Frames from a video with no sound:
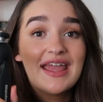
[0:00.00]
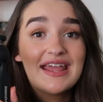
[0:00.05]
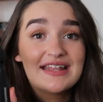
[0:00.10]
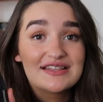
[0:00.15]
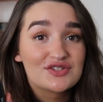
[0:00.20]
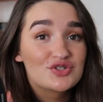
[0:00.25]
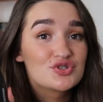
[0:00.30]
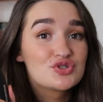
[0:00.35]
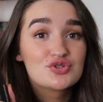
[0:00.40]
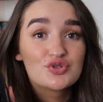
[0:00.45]

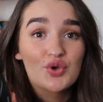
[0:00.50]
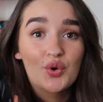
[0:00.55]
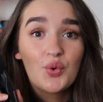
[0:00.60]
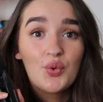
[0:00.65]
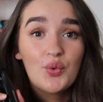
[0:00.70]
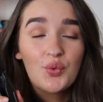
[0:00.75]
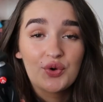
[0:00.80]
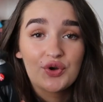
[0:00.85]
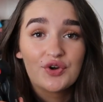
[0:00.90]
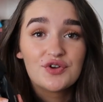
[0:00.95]
it's
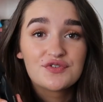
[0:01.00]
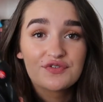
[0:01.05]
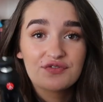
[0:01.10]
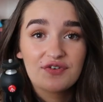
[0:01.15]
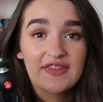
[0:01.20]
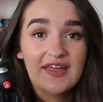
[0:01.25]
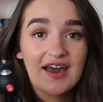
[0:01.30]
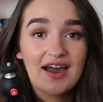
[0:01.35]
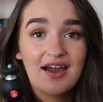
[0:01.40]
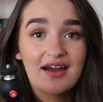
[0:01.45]
so good
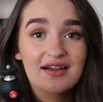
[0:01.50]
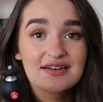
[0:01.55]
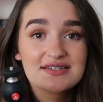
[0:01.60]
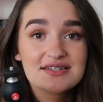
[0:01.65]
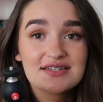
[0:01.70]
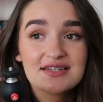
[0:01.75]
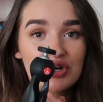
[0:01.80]
for that.